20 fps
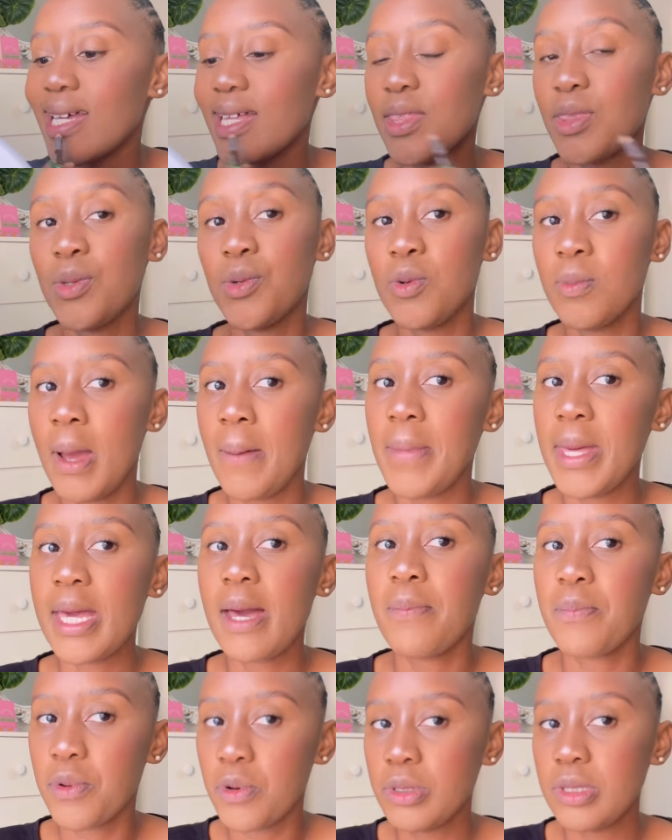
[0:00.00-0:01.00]
through my
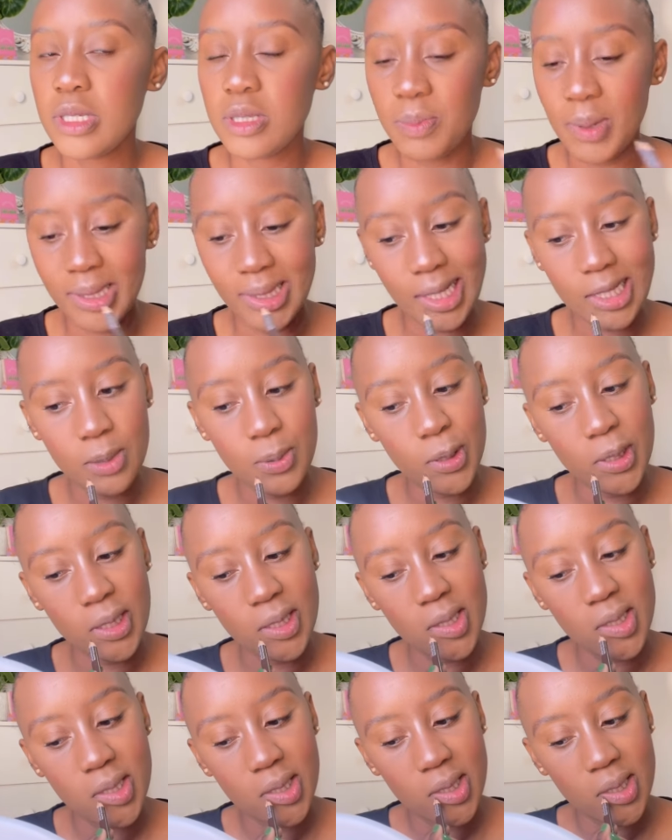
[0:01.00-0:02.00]
makeup process but that's
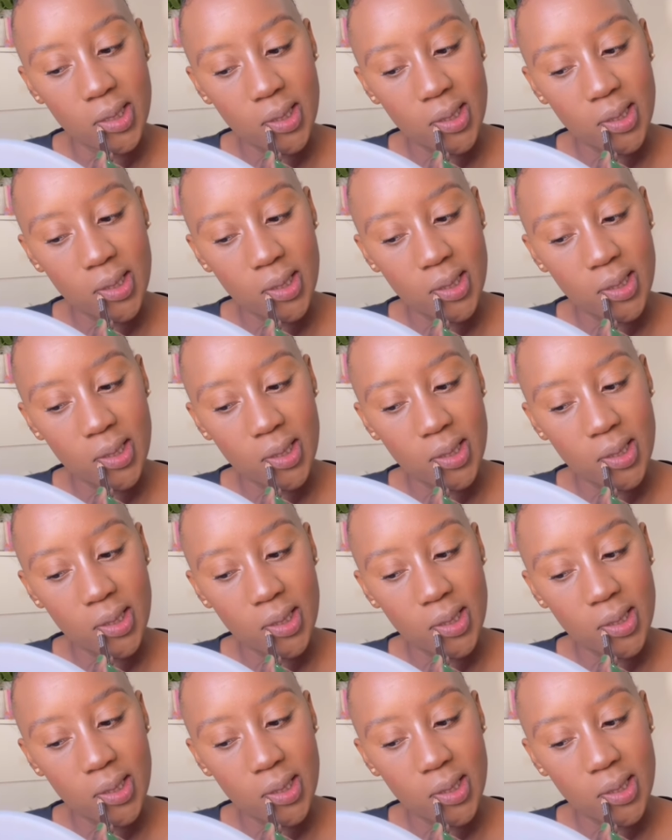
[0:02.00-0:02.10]
because